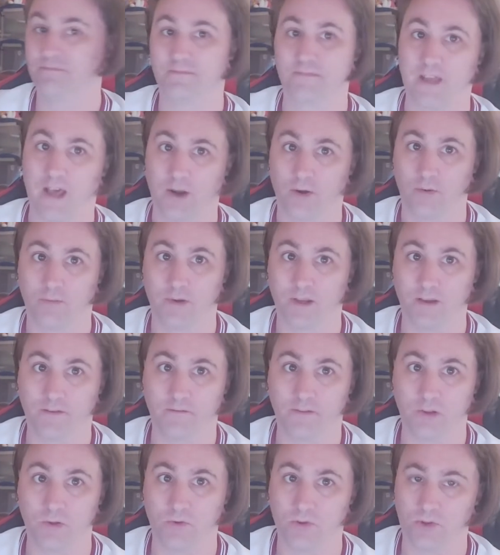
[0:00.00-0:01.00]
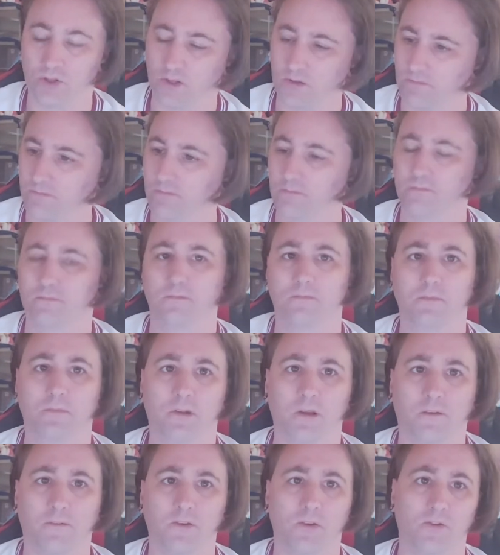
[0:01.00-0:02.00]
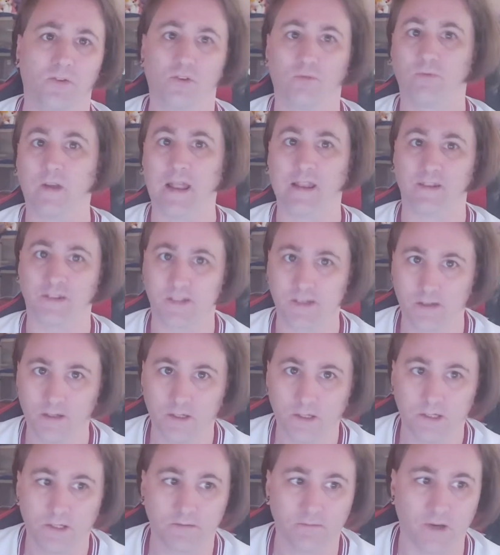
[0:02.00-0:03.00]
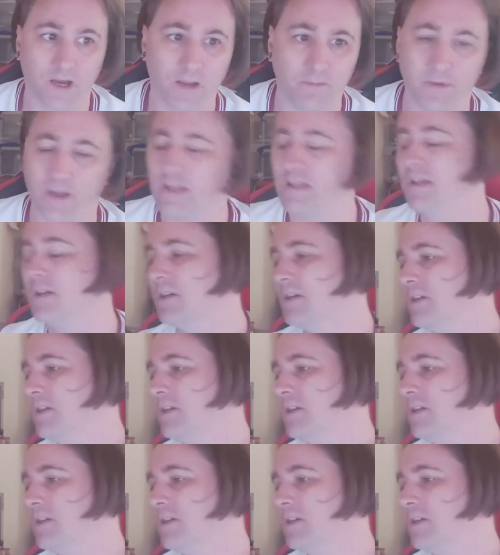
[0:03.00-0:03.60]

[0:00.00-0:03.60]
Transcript: That'll be a future, a future rant by me.